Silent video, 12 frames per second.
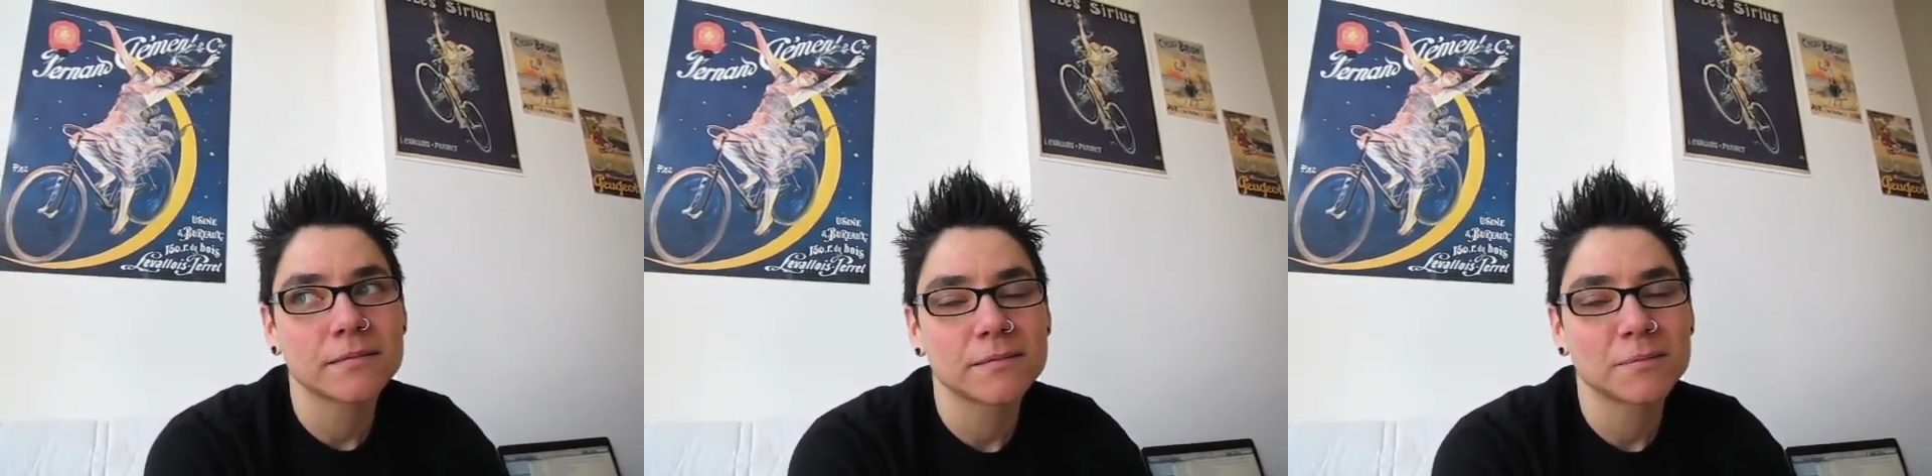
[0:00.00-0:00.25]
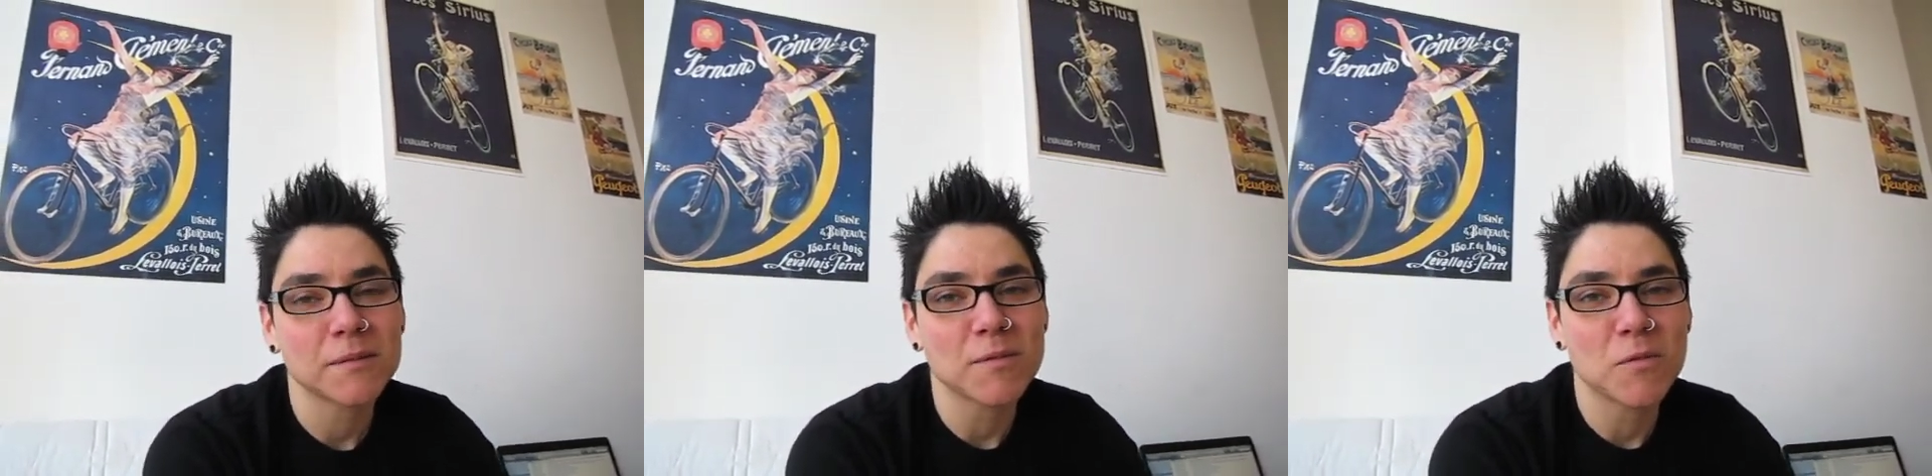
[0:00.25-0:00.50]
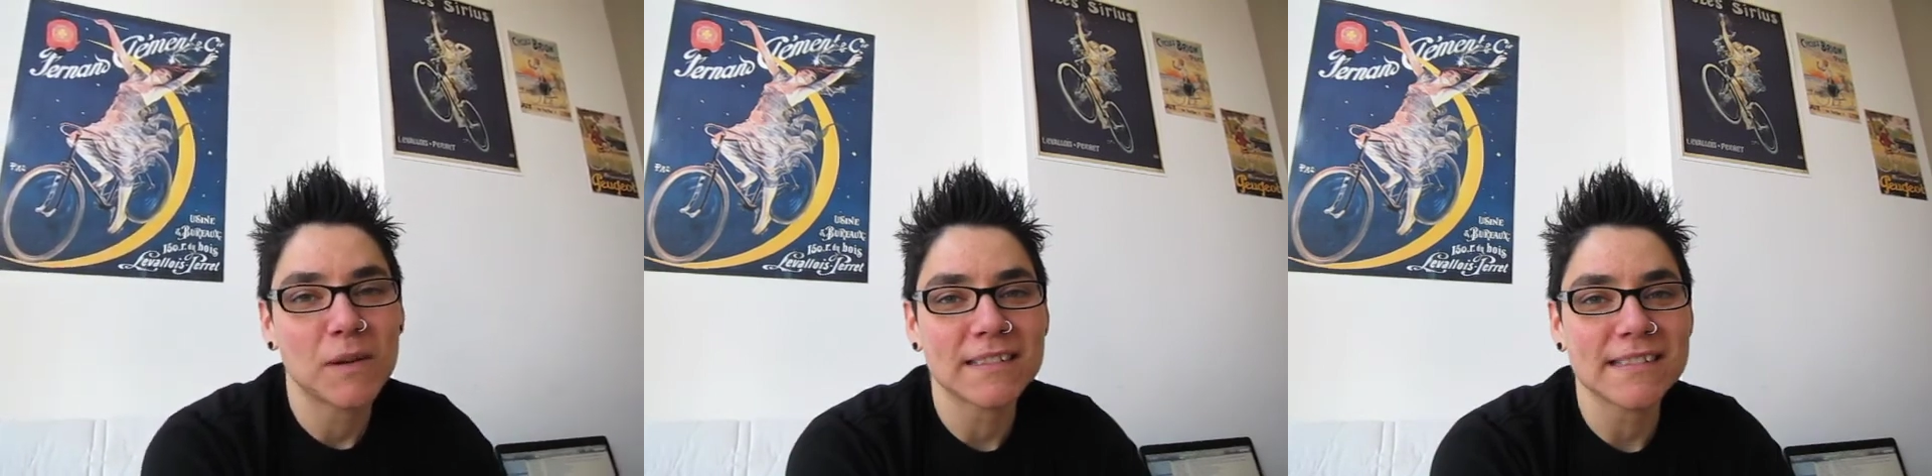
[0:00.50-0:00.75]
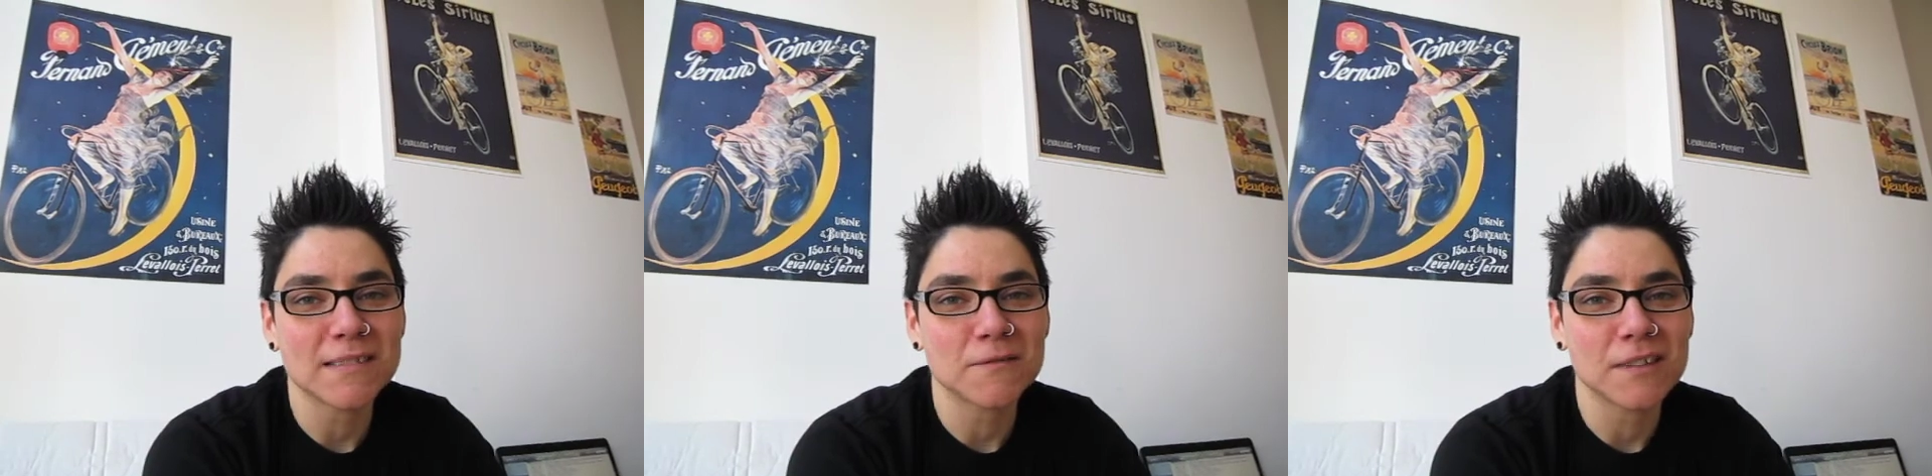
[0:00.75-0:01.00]
probably
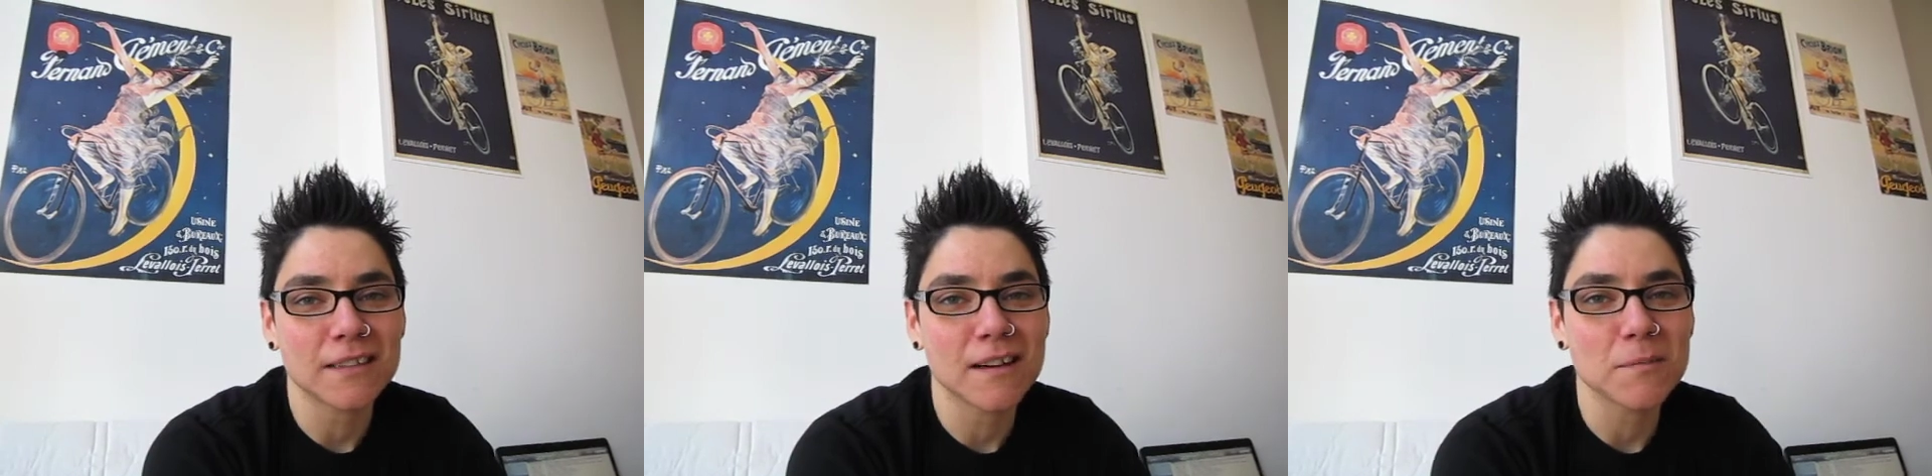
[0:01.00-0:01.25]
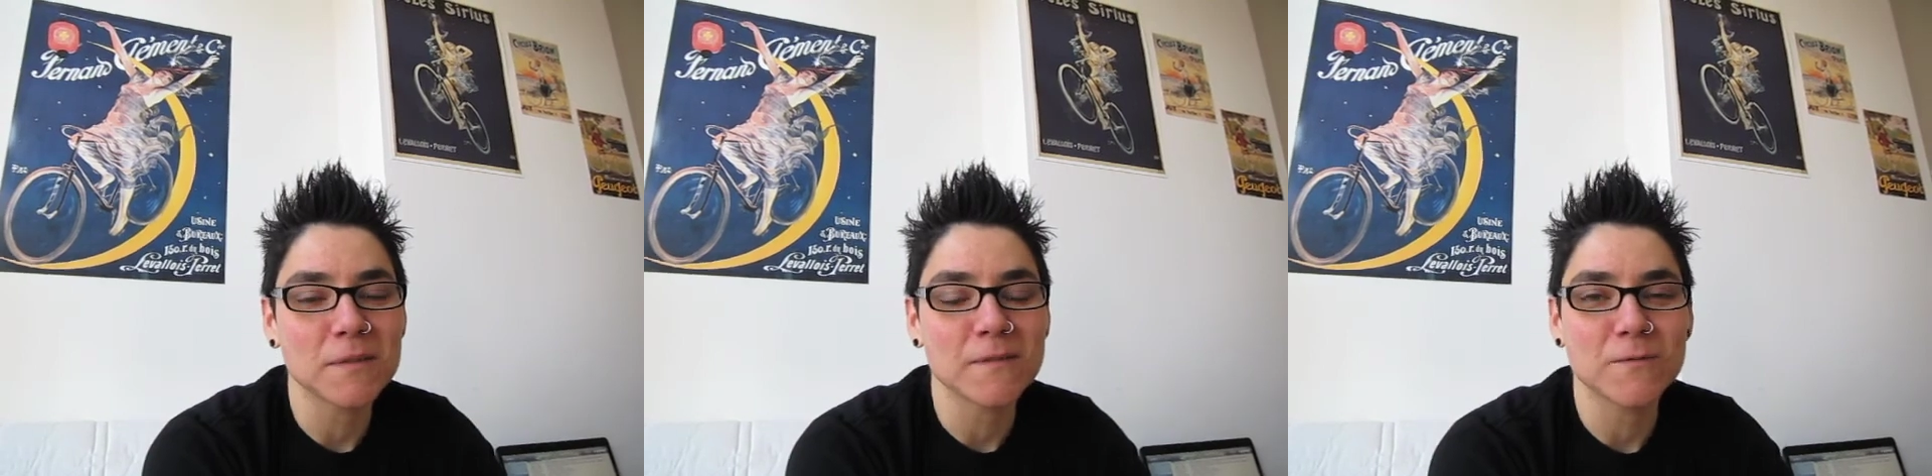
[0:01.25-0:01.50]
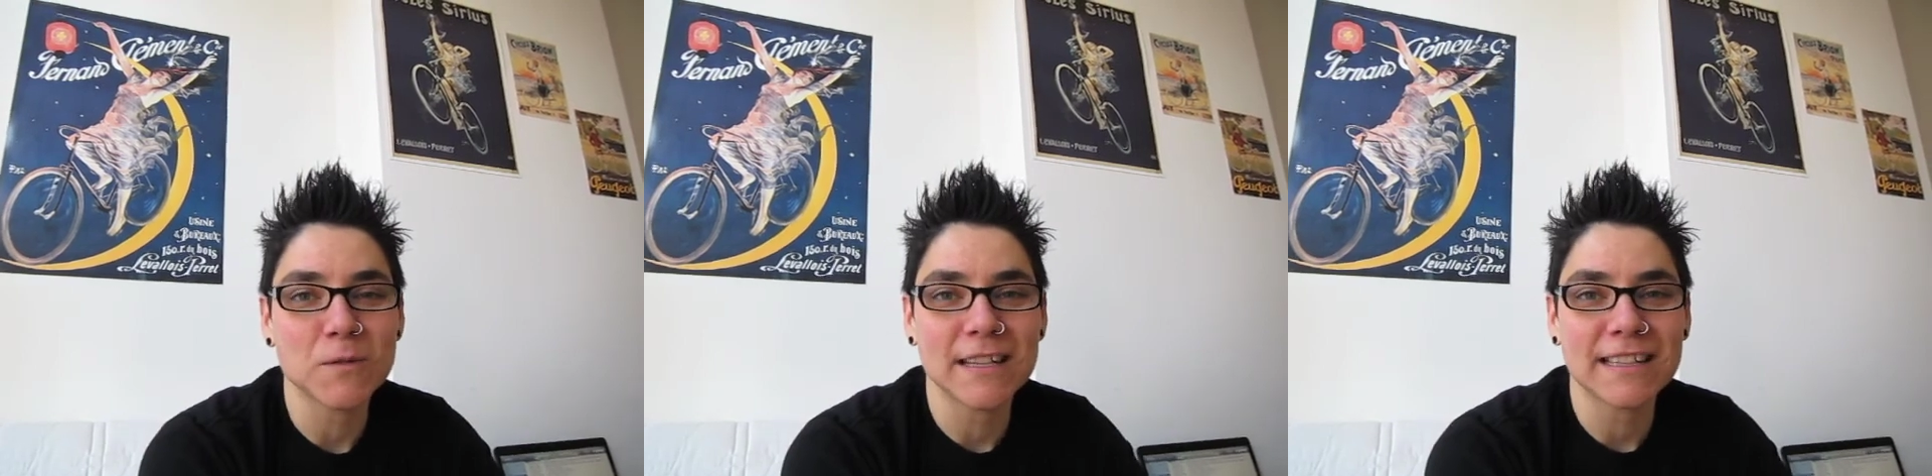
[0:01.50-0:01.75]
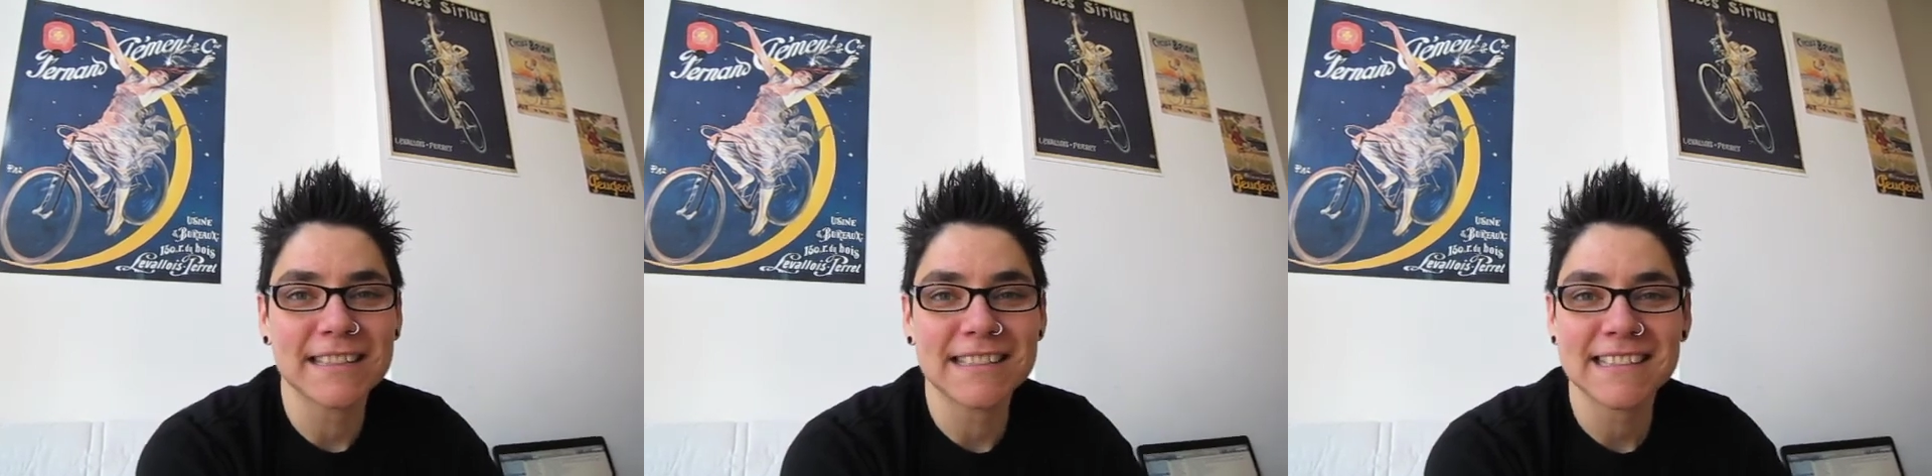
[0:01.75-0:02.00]
once every couple of
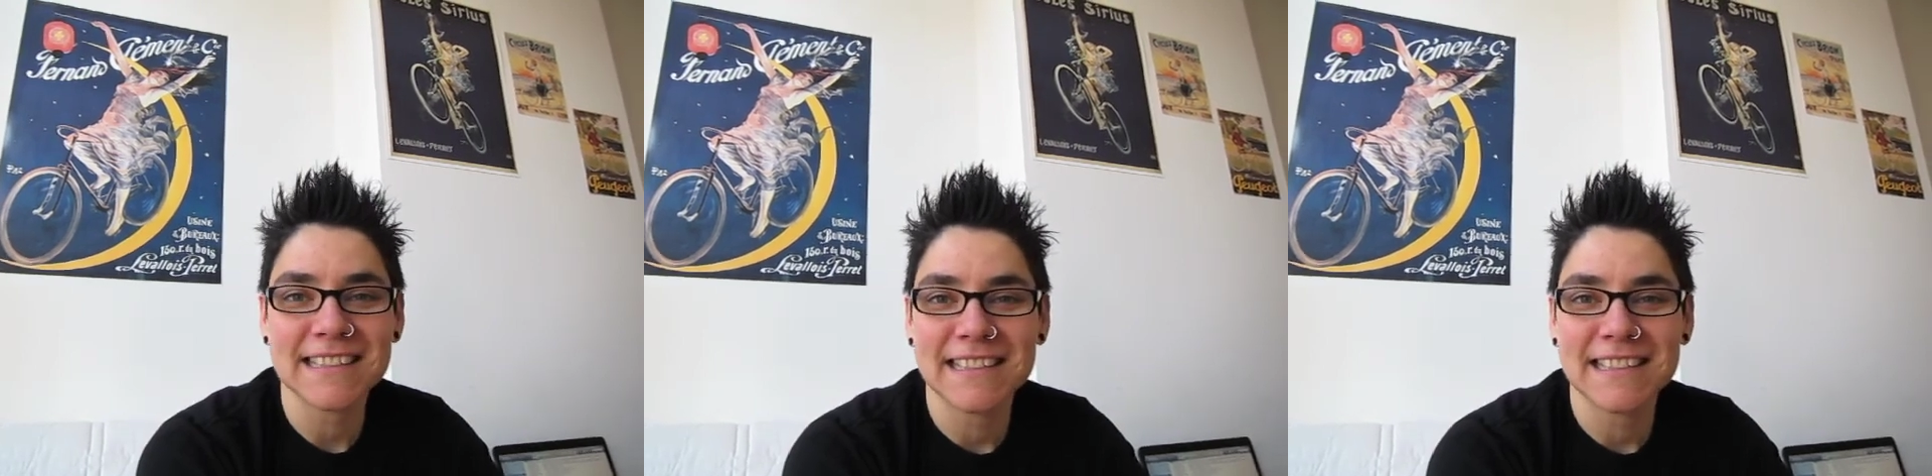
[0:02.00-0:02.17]
weeks.